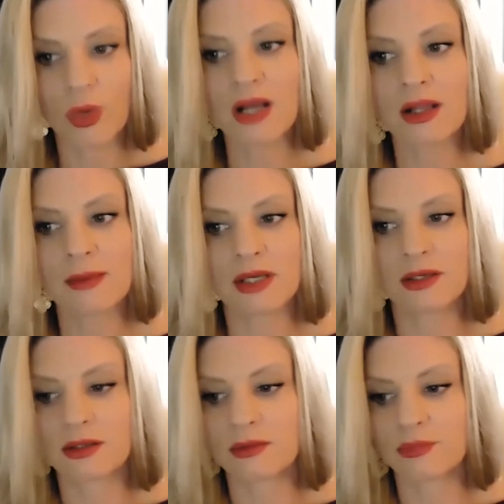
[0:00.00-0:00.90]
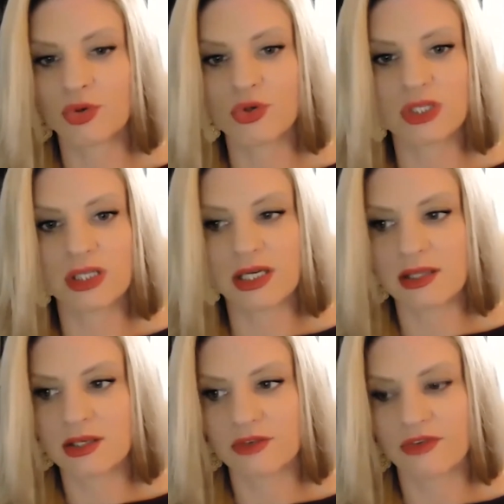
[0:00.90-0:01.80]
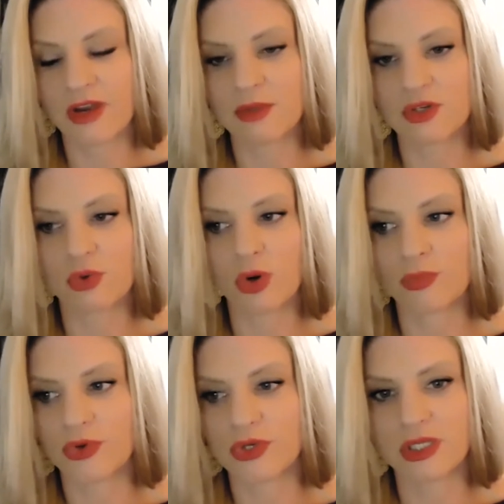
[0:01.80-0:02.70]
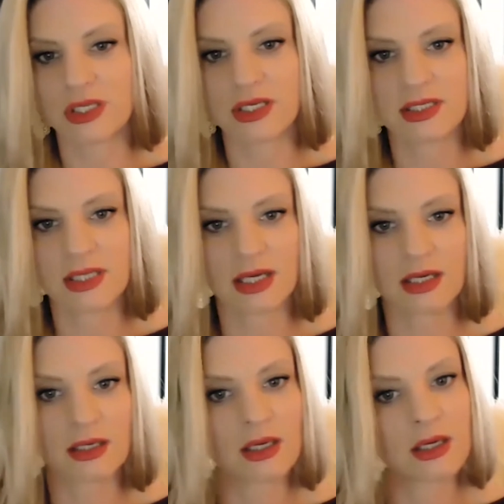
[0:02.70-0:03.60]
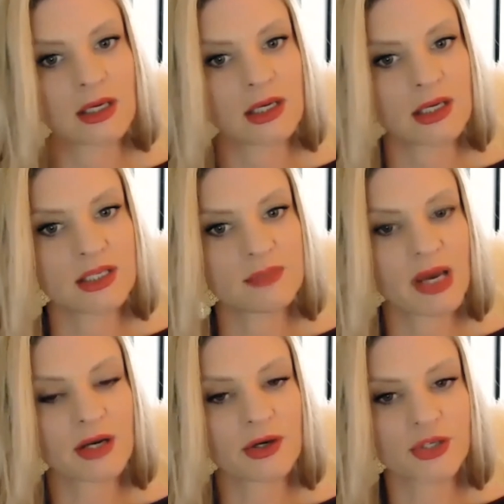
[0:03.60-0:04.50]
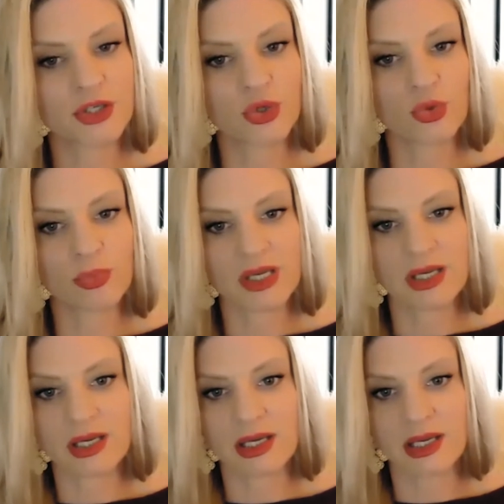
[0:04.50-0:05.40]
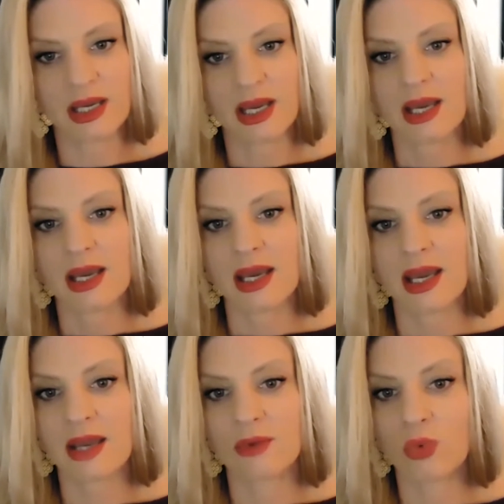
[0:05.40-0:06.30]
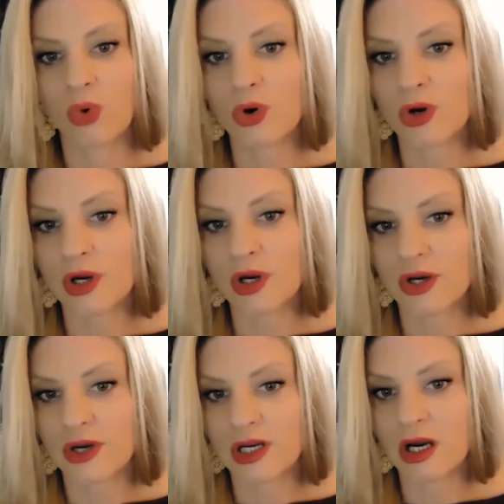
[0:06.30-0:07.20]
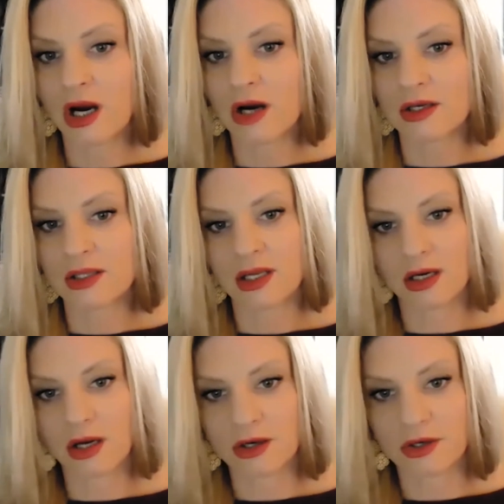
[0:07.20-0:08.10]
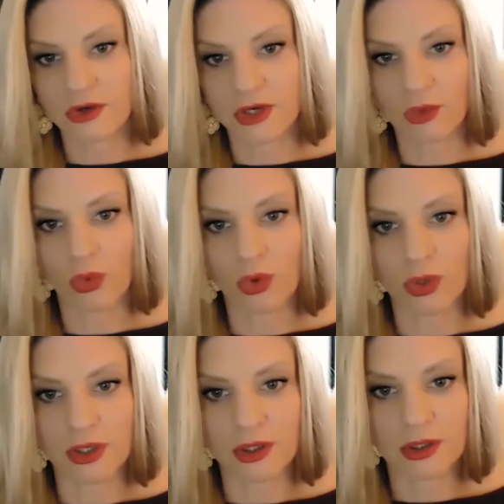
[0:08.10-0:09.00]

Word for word: well, I mean, Bruce Lee, there's a famous quote Bruce Lee said, it's better to be a warrior in a garden than a gardener in a war.